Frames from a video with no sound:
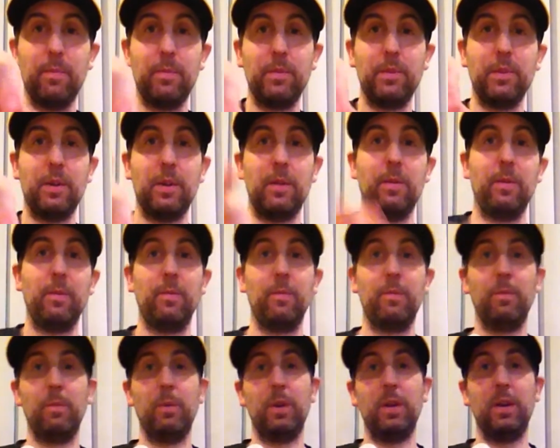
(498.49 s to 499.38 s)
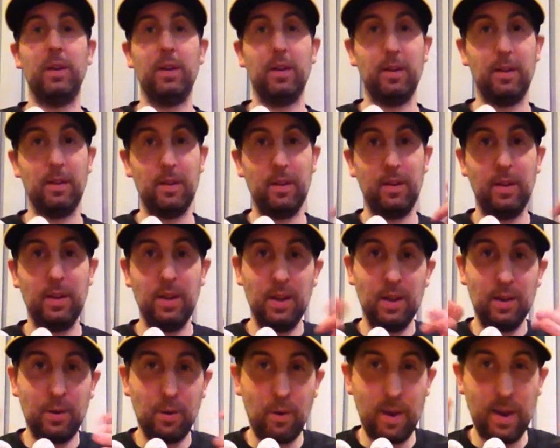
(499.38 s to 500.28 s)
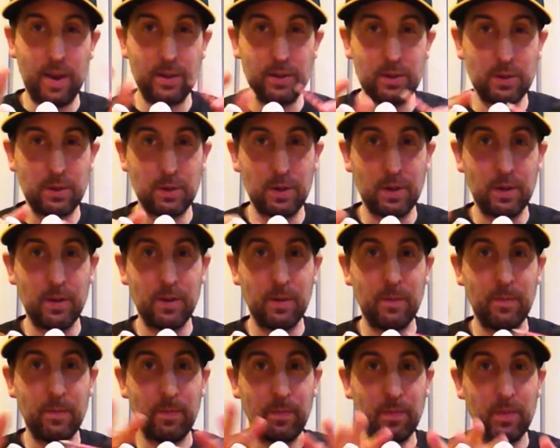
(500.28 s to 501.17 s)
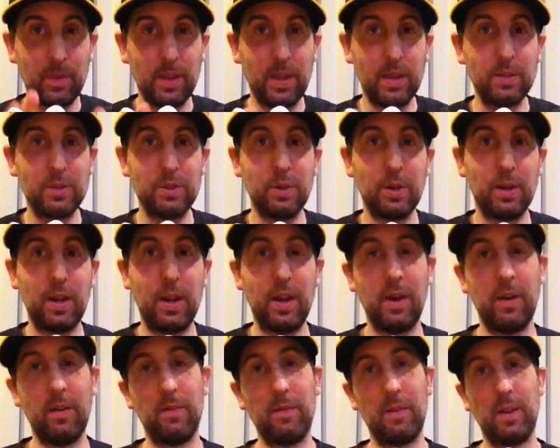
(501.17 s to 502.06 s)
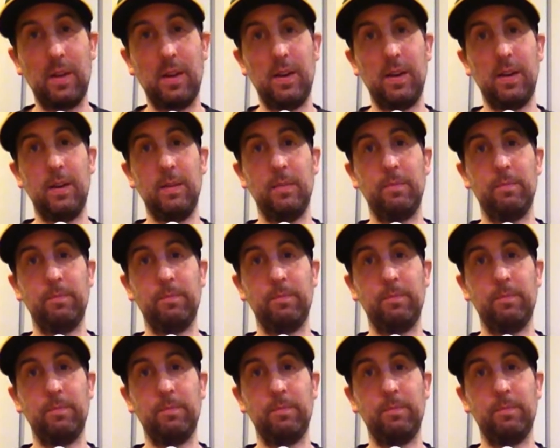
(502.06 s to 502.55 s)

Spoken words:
so we're gonna go extra careful on it.